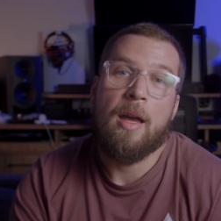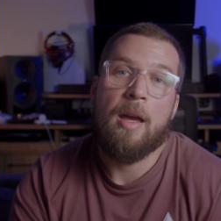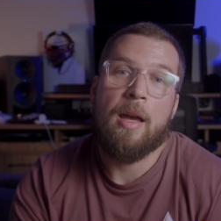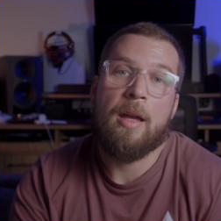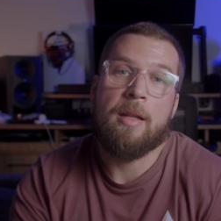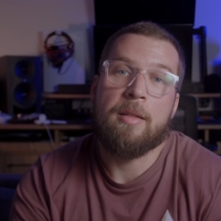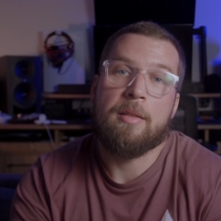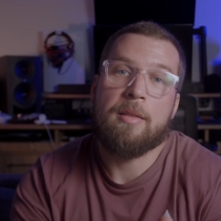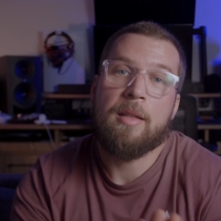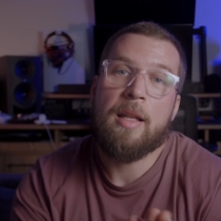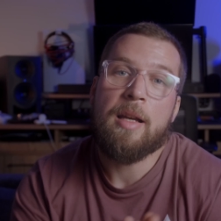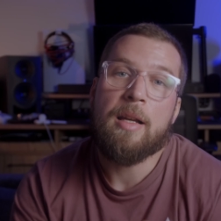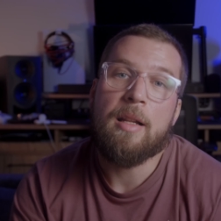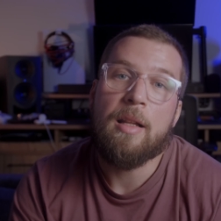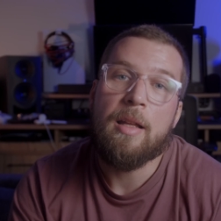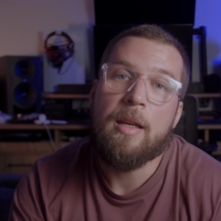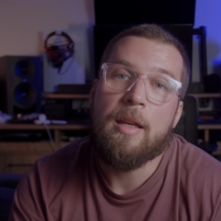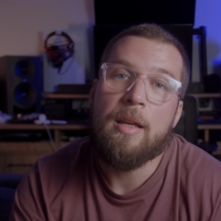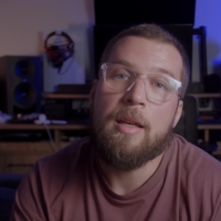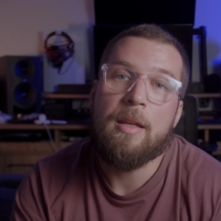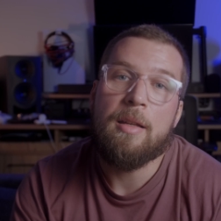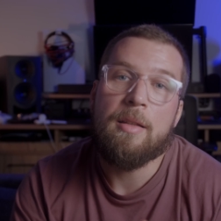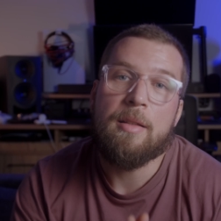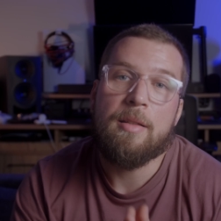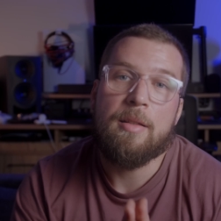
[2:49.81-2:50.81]
And
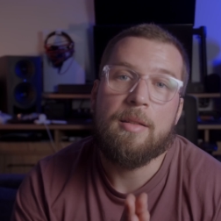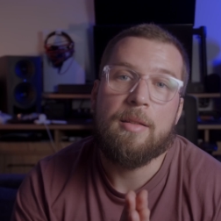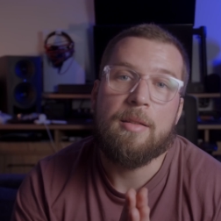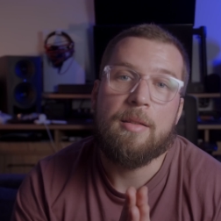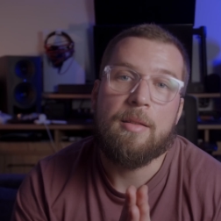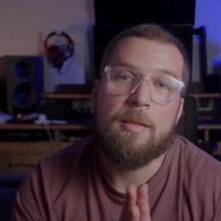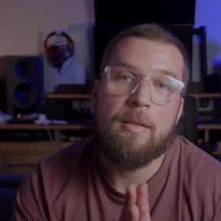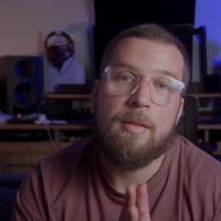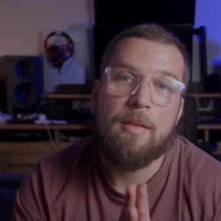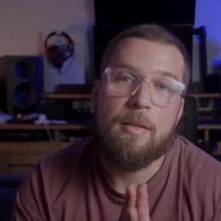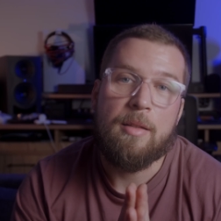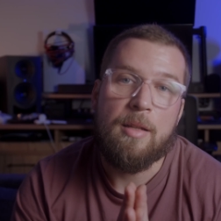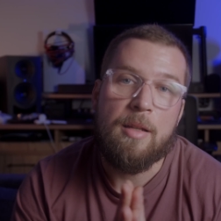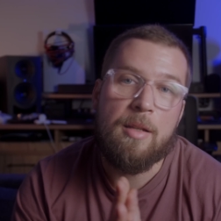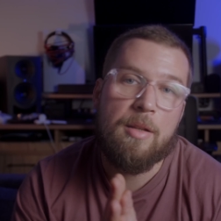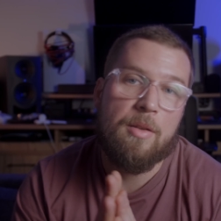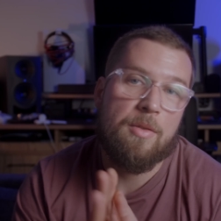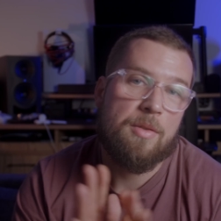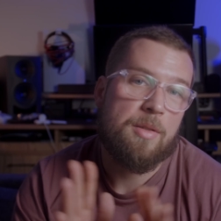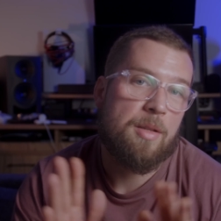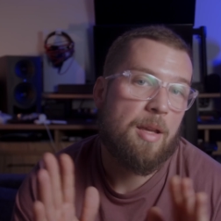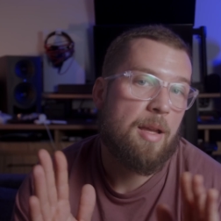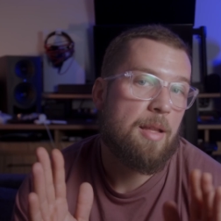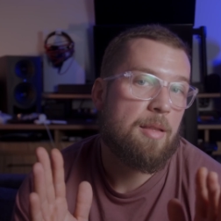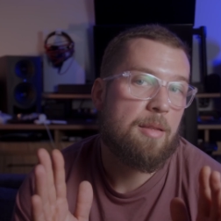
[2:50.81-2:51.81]
luckily,
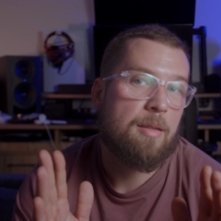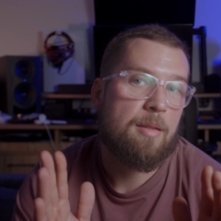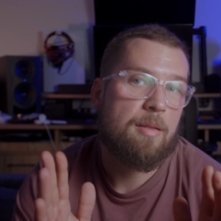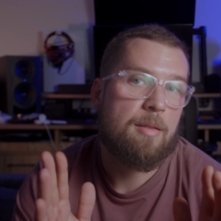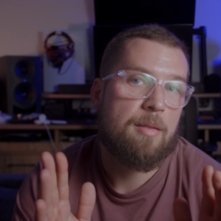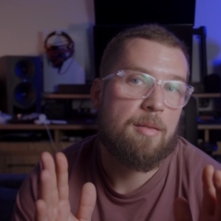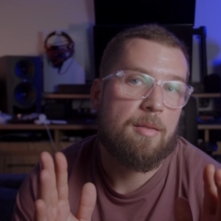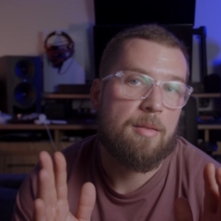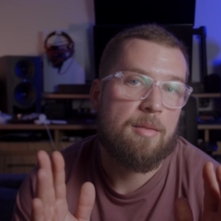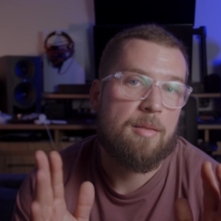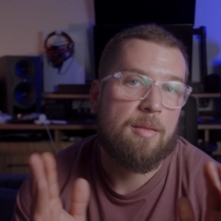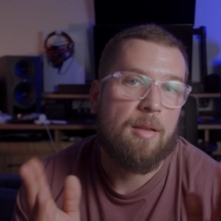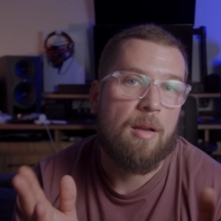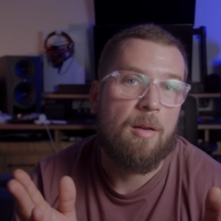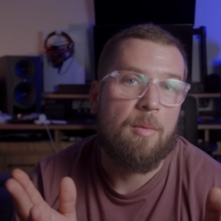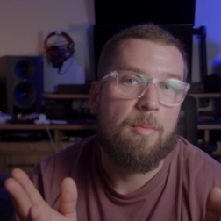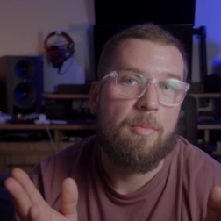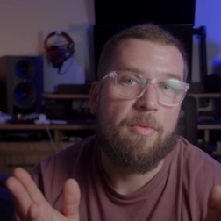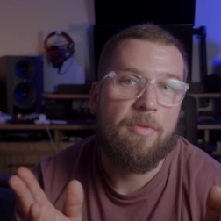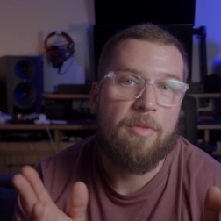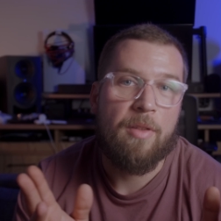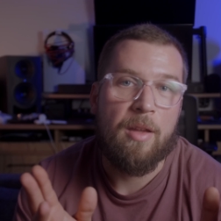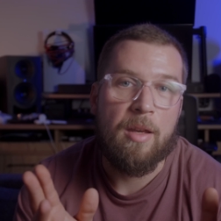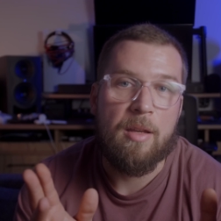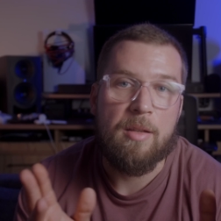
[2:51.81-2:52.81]
dinos had
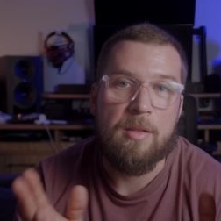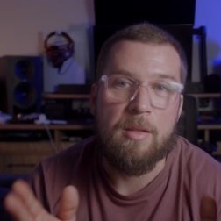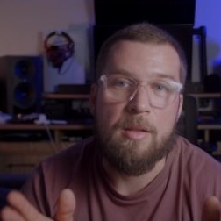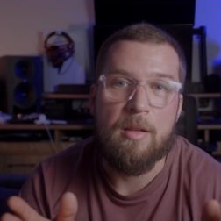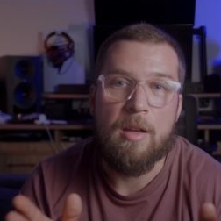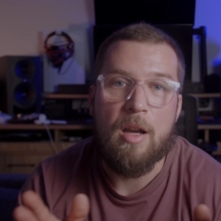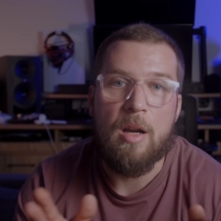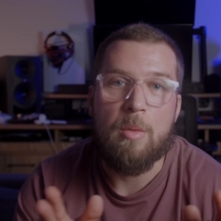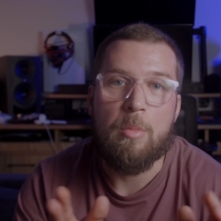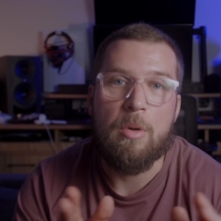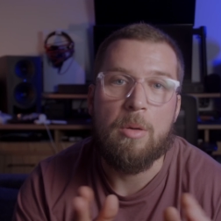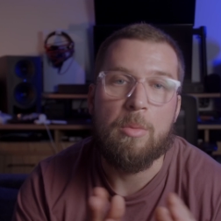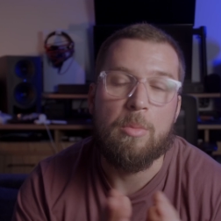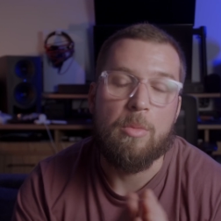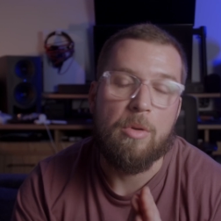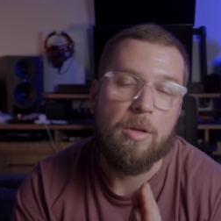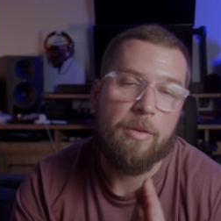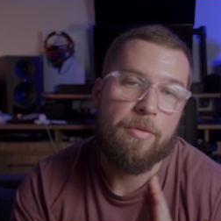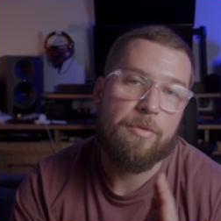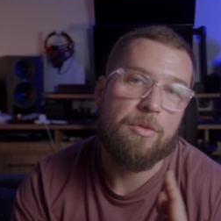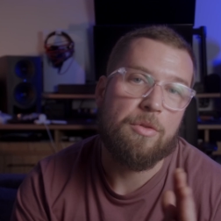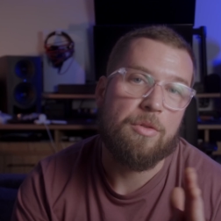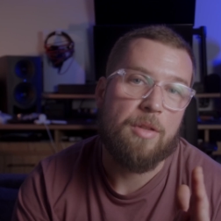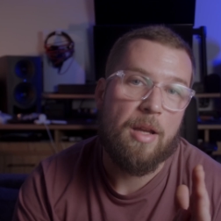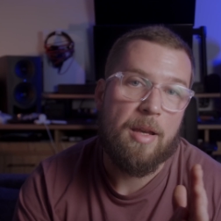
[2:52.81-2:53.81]
some things in common
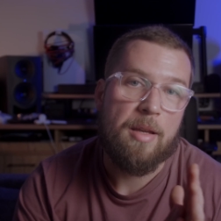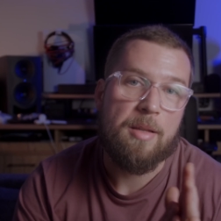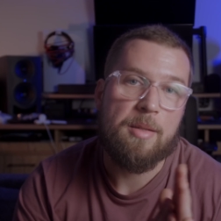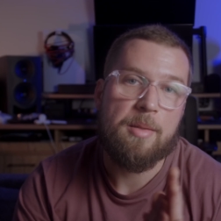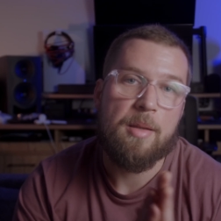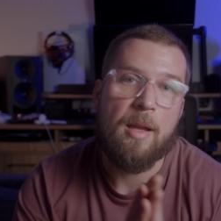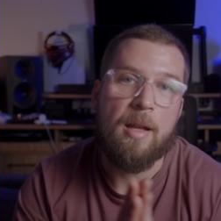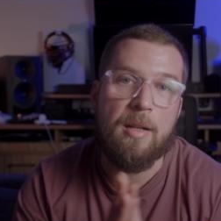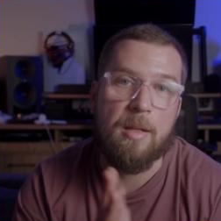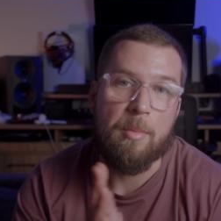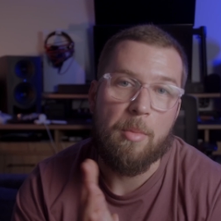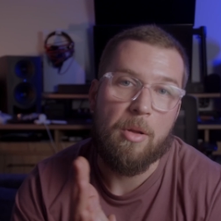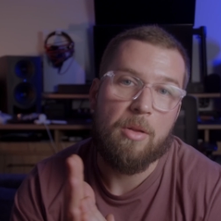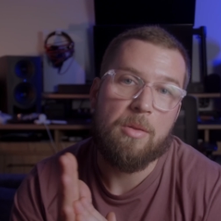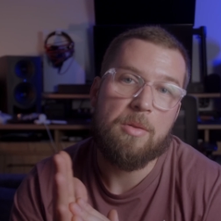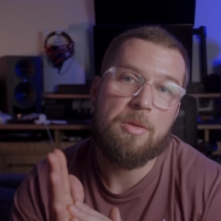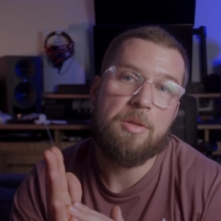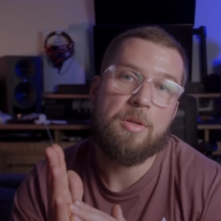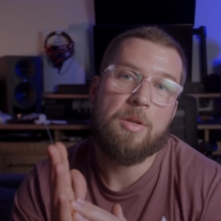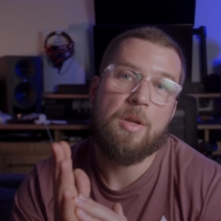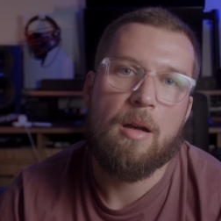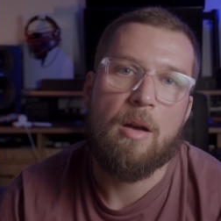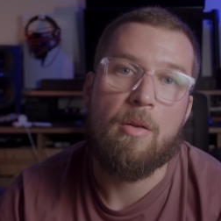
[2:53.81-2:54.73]
with today's animals.